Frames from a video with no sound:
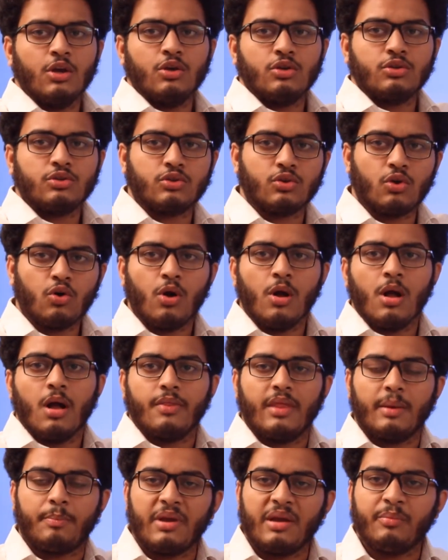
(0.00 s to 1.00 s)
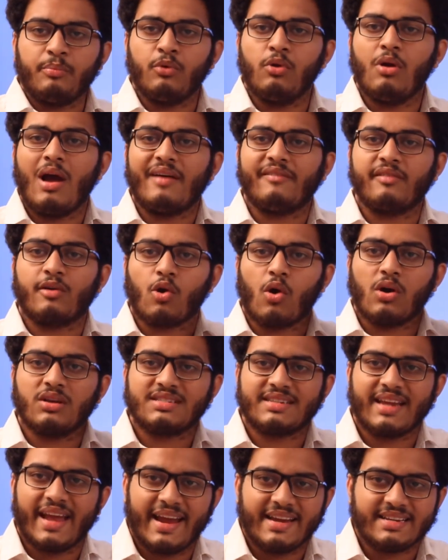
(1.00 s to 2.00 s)
So the people who have
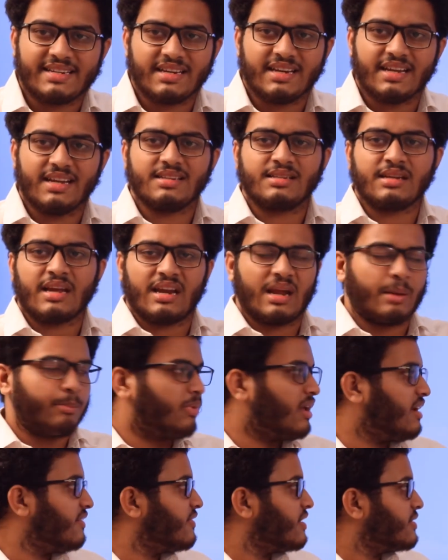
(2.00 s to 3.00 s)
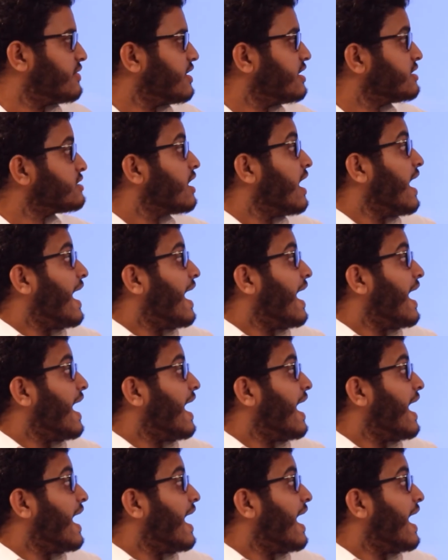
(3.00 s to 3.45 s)
crossed eighteen years can apply for this,